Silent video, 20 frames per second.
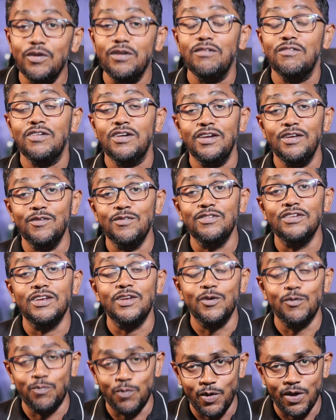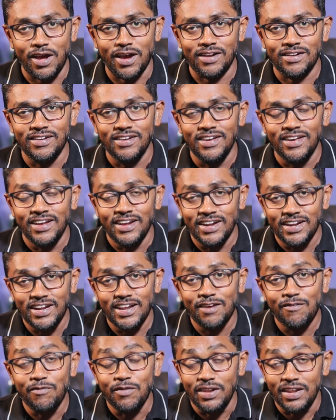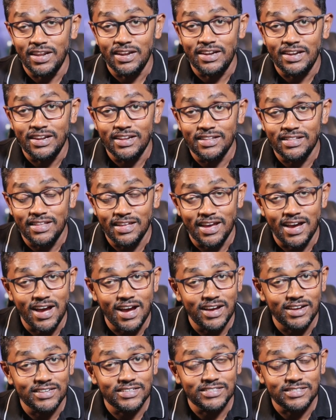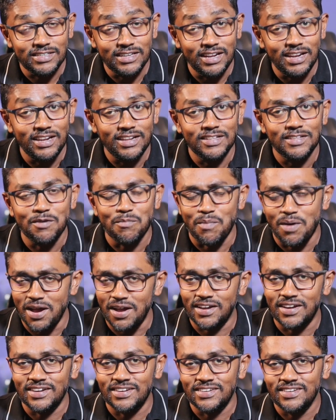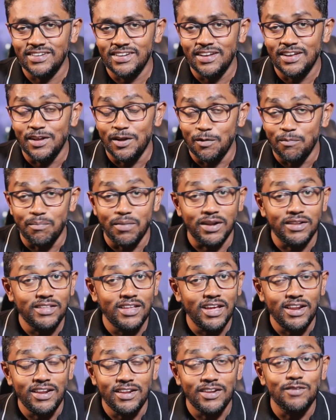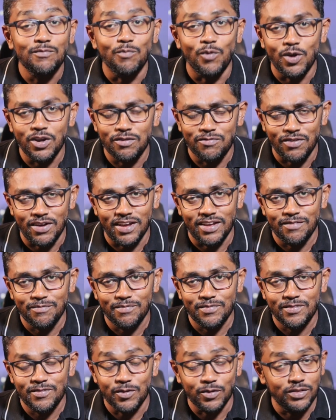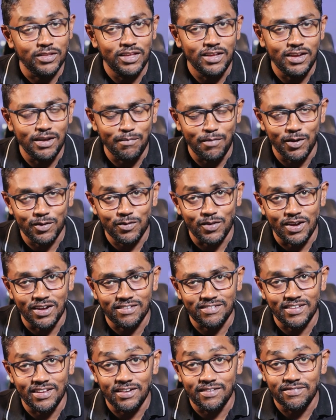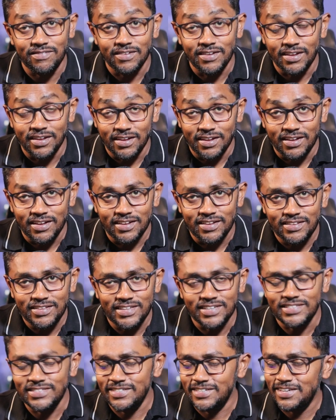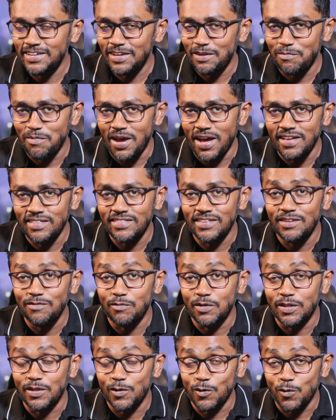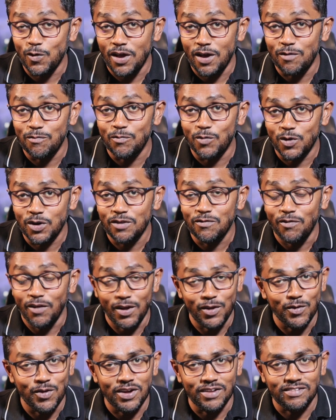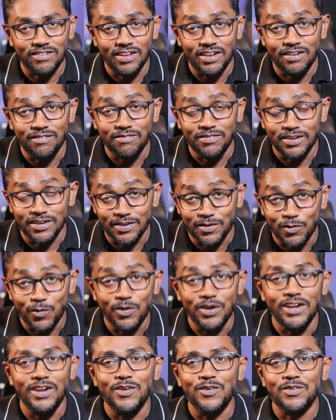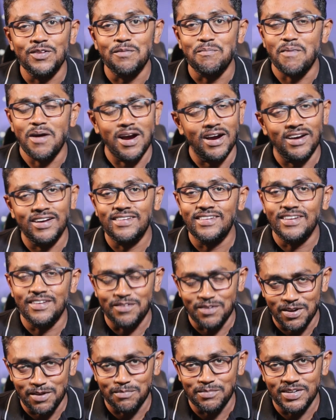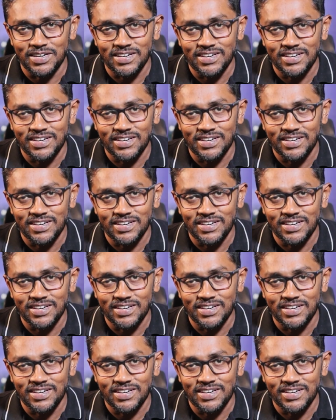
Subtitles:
introduce a new product, definitely they are still in the market, but they didn't modify. So think about yourself. Just imagine whether you have modified yourself according to the market requirement.